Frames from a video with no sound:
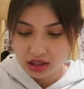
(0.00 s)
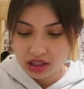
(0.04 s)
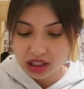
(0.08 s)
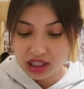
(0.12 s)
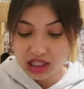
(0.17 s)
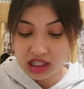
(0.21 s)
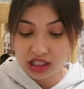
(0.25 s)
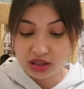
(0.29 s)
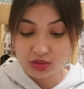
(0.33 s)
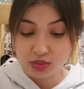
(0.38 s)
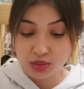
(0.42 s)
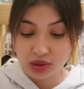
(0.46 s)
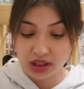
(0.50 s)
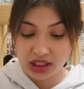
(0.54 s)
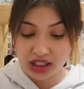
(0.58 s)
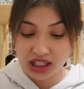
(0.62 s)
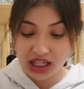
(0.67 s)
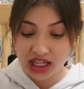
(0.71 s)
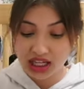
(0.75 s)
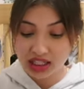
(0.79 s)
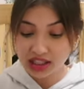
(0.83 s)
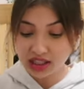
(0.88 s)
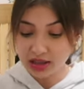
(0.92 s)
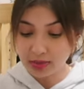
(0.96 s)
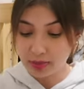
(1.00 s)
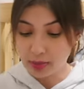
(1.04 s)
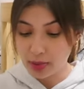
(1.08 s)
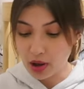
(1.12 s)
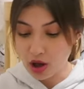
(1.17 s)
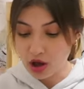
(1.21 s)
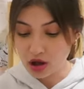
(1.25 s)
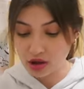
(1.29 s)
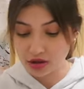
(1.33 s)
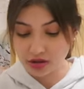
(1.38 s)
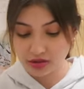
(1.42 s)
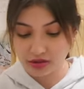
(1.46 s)
He's really into
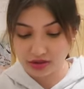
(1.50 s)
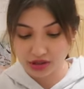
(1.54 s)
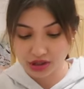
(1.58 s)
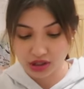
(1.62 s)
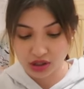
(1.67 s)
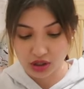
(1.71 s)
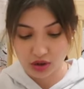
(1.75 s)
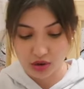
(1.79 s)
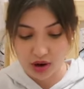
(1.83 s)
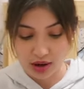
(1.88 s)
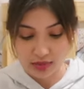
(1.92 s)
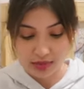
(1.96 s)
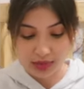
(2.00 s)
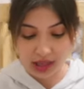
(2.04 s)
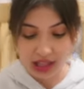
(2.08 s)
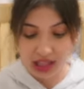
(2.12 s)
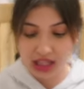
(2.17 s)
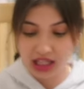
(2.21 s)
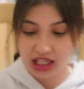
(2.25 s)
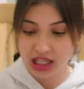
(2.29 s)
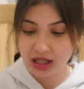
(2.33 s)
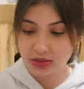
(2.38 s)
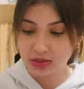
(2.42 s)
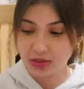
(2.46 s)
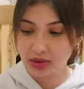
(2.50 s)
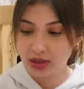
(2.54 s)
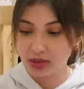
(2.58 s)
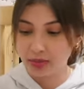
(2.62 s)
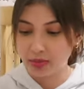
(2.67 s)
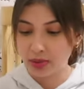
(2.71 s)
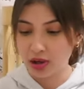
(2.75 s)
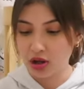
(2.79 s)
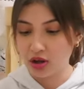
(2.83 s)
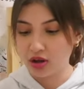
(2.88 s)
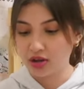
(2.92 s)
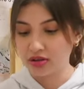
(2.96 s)
balls, so I'm gonna keep the
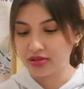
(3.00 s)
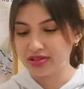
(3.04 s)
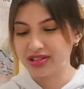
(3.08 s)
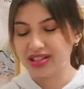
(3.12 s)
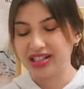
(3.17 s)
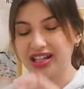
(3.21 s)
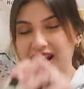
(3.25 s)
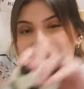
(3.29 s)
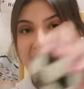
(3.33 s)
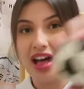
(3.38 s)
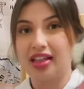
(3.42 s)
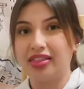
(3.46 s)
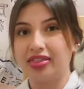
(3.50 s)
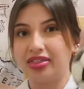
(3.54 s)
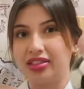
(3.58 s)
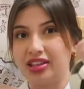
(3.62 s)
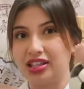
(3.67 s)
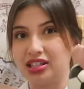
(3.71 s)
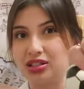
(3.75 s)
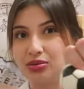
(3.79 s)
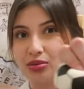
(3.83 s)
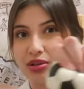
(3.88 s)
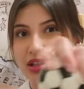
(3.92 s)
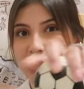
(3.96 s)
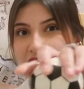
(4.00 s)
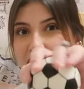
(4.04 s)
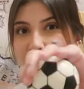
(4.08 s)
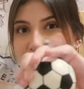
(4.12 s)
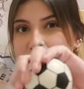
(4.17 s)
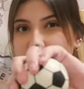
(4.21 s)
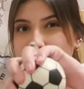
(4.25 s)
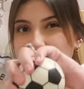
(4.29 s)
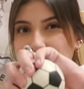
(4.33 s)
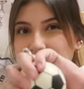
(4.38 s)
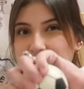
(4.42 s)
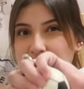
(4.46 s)
balls. Not this one
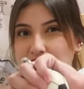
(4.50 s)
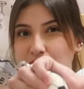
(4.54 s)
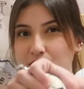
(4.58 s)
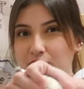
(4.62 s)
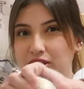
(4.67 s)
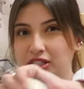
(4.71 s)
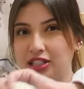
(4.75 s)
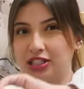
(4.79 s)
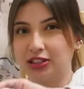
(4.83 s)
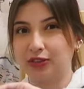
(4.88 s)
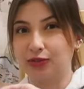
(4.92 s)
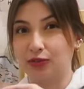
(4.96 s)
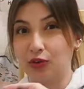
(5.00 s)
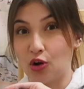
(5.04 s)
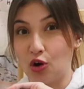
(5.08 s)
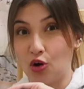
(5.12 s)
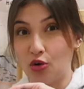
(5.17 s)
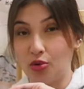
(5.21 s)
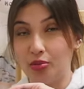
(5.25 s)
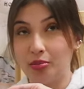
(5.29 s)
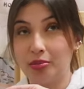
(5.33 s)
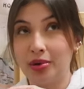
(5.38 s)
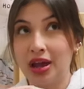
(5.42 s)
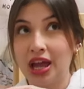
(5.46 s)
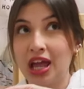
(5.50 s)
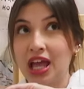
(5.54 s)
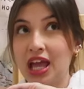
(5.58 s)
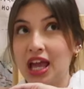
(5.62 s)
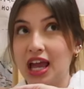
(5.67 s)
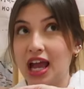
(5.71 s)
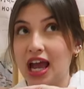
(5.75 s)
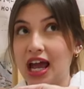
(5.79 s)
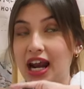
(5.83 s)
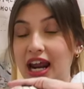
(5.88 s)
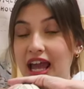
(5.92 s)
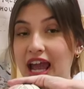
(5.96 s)
though, because this one is foam,
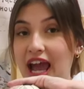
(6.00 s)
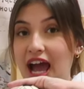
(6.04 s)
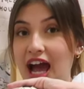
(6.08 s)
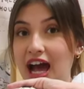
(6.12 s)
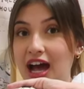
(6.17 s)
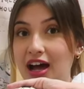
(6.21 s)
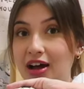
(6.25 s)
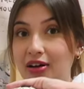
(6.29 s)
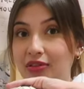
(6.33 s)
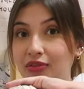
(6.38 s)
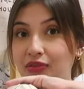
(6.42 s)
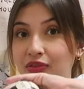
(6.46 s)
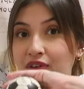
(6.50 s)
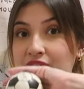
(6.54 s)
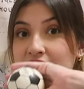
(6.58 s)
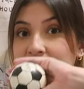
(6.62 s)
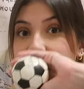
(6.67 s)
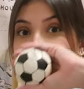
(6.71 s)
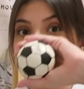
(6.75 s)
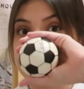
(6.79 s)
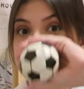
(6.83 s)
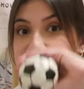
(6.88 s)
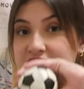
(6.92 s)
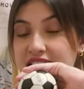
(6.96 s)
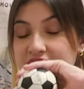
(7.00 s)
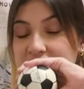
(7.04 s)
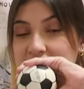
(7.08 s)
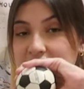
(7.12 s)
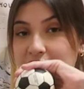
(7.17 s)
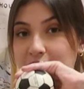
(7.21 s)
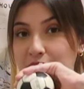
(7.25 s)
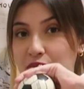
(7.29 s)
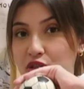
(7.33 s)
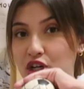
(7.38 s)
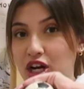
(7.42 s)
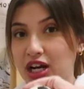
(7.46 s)
and I have seen
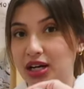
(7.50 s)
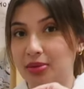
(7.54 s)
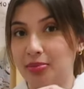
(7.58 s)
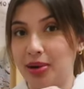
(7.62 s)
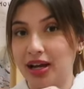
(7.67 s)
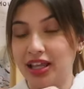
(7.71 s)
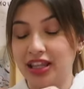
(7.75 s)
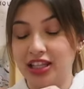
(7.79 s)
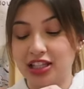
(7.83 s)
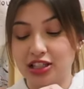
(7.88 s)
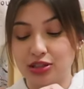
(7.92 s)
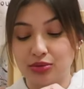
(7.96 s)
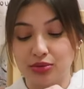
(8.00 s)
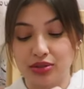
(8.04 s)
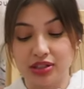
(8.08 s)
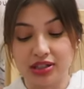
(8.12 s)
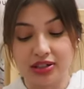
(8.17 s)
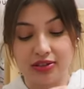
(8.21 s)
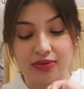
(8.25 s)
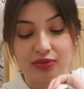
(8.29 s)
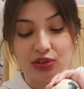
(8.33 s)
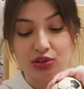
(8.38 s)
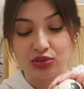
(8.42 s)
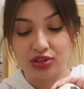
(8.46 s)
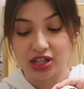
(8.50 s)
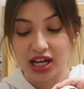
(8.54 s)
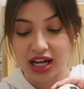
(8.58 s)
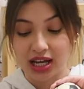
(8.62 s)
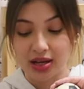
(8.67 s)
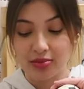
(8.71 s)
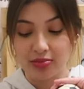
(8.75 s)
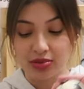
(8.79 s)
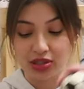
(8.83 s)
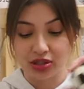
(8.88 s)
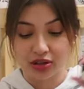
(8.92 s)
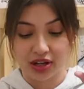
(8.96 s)
him try to buy this one a few
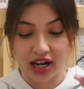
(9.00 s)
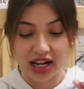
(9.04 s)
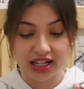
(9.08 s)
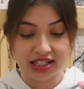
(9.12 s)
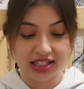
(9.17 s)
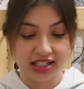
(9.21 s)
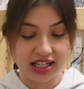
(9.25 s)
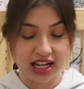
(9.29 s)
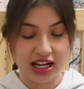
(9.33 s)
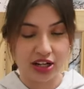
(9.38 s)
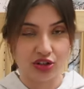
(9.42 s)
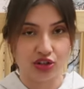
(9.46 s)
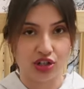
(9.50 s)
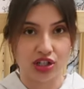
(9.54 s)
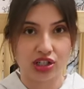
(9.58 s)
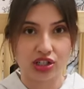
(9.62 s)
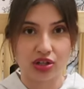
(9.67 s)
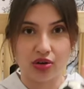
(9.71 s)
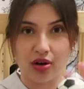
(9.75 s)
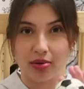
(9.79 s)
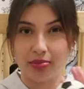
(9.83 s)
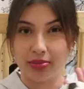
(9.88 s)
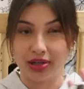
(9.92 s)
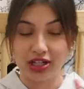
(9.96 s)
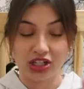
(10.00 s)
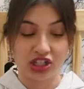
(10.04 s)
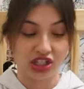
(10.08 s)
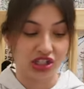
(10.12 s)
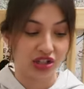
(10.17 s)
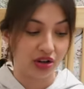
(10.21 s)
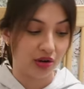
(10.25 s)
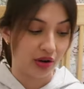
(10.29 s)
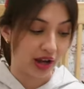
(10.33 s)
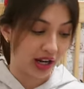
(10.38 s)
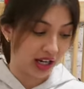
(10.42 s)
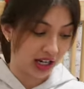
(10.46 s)
times, so that's dangerous, so I'm gonna just
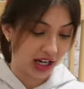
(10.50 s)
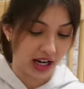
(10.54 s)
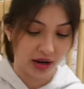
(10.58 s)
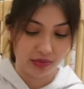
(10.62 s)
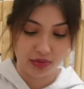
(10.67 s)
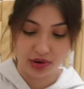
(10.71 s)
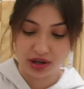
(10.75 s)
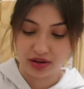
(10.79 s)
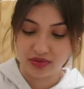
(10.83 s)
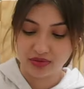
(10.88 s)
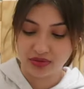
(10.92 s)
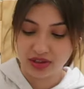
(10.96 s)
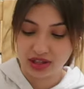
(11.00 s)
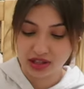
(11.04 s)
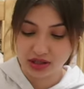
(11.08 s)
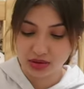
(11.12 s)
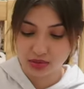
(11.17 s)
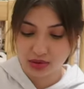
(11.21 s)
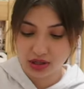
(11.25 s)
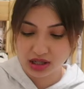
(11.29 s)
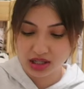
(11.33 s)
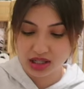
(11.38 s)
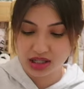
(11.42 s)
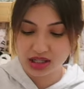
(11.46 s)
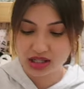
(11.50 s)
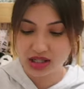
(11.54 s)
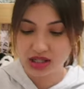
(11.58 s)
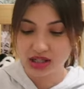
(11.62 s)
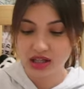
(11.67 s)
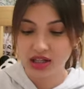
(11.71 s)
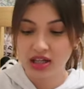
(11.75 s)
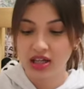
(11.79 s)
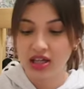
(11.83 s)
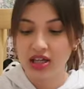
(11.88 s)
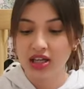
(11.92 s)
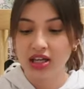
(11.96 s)
go ahead and get rid of this one.
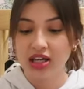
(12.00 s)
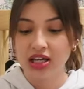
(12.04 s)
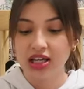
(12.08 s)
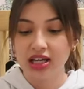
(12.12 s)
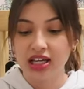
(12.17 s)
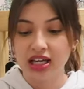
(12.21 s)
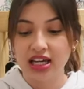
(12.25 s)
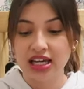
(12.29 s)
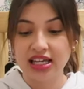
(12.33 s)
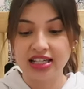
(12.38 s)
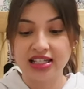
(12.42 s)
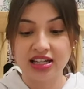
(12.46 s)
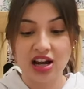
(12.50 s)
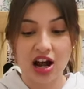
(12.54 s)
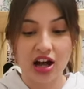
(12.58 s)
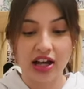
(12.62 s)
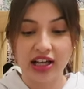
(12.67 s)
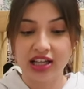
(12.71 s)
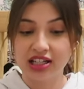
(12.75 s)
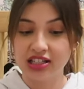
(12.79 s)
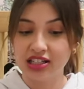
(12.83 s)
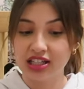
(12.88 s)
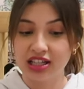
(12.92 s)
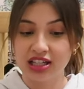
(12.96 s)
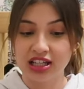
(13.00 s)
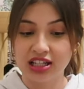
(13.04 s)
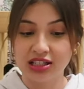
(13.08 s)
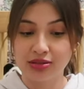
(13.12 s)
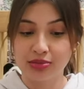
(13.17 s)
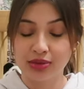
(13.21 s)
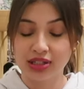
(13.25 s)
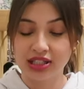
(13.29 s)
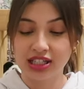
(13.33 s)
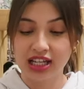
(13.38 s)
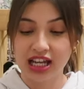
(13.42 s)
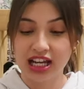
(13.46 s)
He's not into these
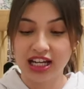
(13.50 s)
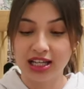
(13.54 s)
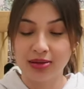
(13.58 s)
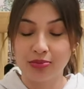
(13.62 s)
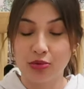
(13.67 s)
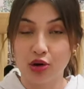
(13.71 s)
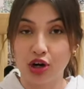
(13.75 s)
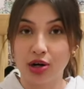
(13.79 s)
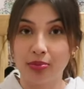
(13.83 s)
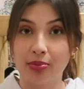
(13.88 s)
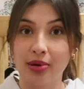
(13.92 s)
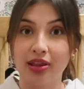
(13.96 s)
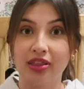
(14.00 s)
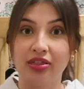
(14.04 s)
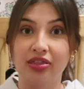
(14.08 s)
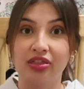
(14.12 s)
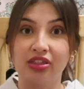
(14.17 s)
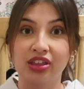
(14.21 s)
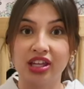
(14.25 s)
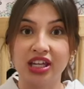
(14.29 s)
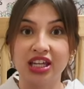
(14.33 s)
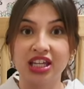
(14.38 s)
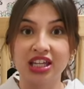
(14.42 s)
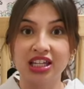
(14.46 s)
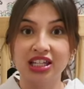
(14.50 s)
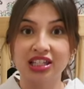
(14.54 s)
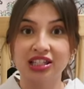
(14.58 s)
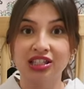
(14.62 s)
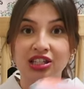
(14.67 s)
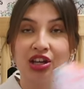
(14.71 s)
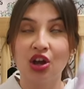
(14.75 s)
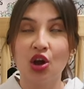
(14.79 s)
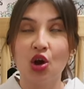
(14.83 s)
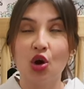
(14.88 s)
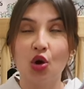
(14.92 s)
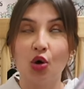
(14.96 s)
ones anymore, but these
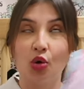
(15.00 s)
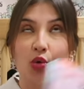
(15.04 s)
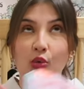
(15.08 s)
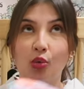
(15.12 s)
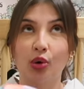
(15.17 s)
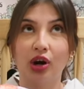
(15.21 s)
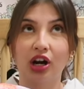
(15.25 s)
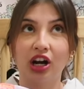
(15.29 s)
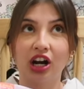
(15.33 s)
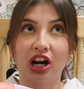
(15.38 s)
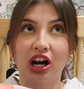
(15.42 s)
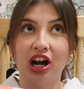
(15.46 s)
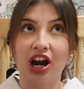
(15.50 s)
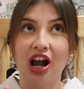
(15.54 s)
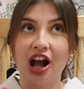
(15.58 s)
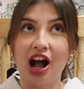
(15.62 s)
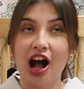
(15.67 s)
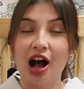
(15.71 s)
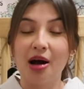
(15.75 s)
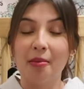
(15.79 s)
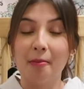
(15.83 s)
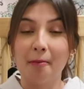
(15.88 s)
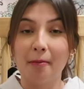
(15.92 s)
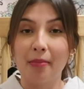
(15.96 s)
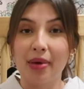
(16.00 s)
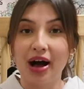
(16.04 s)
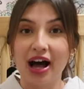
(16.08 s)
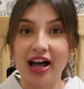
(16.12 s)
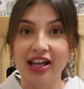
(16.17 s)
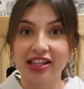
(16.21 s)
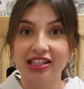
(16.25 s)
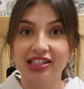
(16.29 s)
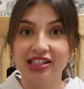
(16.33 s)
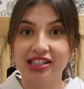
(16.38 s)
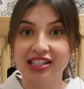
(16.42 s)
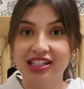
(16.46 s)
were a
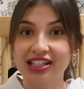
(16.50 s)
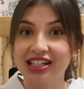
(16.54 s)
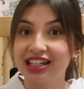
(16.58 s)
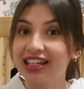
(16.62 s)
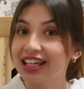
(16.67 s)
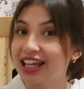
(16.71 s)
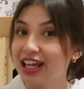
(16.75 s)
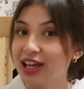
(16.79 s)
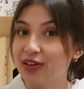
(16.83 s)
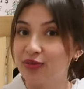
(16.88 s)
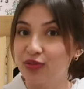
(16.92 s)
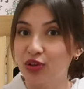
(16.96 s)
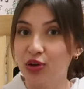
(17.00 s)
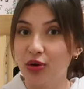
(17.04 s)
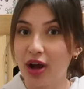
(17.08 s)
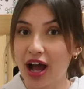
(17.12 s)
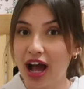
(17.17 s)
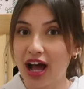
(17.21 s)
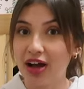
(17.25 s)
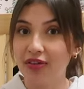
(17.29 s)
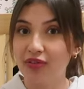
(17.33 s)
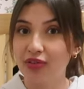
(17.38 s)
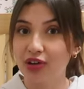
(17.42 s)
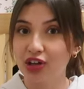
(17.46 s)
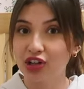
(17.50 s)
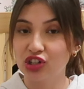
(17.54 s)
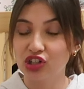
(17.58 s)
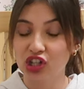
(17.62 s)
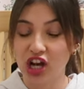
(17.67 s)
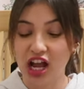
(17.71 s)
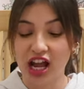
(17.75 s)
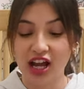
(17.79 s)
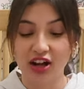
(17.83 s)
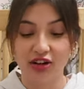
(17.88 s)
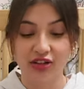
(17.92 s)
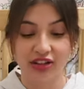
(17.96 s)
must. If you have a
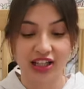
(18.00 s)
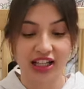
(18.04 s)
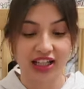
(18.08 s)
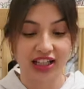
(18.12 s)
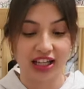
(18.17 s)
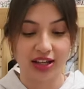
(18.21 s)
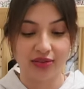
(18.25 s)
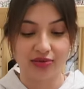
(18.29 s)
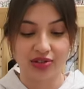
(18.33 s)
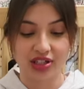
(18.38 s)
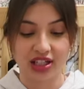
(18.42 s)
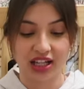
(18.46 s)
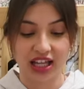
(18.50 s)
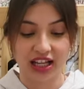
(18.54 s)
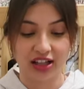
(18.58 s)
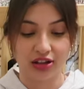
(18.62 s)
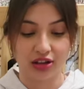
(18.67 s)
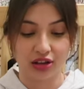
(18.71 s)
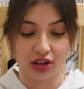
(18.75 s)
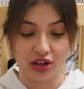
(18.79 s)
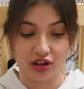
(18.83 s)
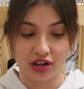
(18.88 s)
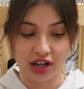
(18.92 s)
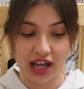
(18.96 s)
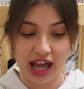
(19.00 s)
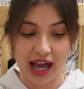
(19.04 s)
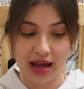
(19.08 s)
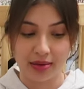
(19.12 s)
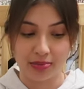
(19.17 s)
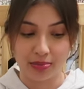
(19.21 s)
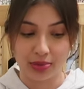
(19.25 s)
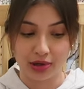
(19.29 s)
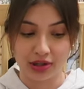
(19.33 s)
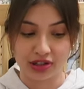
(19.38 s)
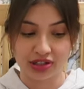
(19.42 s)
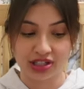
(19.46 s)
child that loves to like look
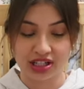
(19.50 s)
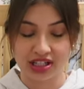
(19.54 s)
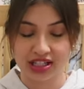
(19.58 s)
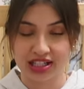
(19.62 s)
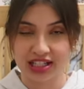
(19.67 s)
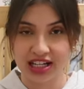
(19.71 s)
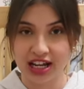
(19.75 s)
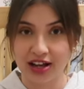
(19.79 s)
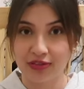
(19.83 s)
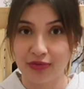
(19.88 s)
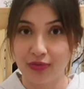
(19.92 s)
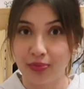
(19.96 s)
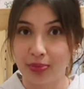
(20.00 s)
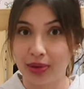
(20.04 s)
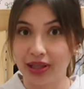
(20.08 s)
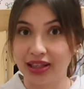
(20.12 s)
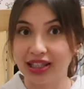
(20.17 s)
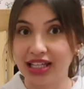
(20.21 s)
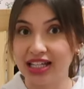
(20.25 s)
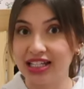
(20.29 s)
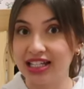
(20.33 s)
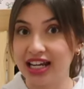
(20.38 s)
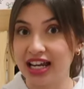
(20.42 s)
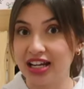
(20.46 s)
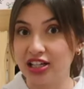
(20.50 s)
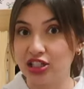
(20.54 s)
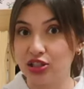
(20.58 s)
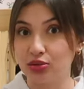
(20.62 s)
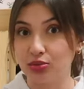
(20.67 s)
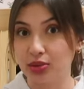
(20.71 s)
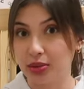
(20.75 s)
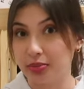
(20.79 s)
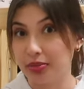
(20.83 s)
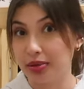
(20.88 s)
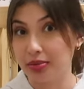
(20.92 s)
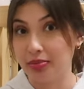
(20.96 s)
at books and stuff, but they tend to
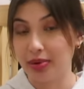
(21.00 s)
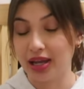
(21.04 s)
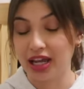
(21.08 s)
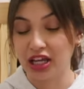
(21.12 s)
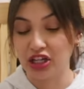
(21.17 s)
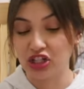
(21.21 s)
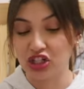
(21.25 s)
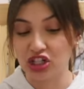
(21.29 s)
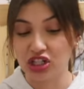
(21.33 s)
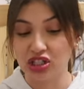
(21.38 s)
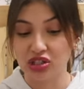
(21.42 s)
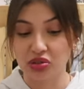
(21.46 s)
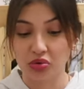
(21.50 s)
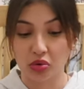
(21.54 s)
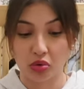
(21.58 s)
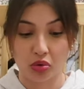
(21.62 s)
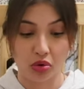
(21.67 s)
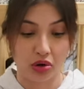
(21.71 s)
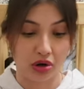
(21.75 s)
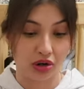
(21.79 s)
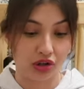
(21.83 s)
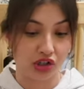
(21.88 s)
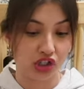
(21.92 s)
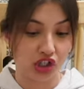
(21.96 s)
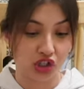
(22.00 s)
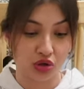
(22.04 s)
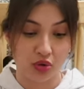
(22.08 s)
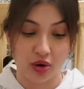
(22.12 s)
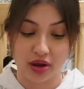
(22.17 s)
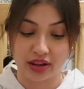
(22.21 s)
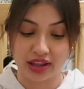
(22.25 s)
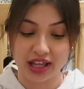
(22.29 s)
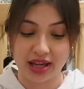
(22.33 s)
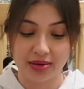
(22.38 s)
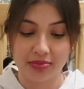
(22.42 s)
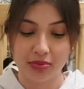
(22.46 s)
rip the pages or chew
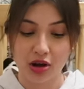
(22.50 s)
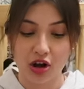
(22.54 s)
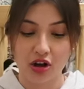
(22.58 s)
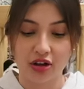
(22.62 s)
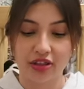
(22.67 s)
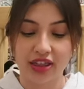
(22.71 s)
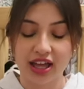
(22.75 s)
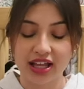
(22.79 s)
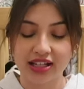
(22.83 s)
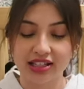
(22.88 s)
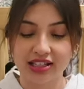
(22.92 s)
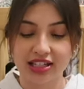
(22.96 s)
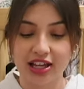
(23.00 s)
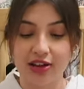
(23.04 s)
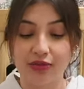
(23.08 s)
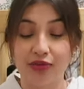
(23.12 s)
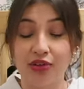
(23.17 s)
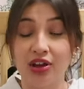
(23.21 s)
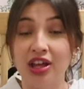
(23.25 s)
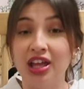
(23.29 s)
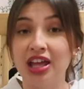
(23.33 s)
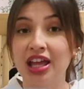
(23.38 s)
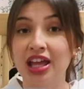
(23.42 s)
on them, all that stuff,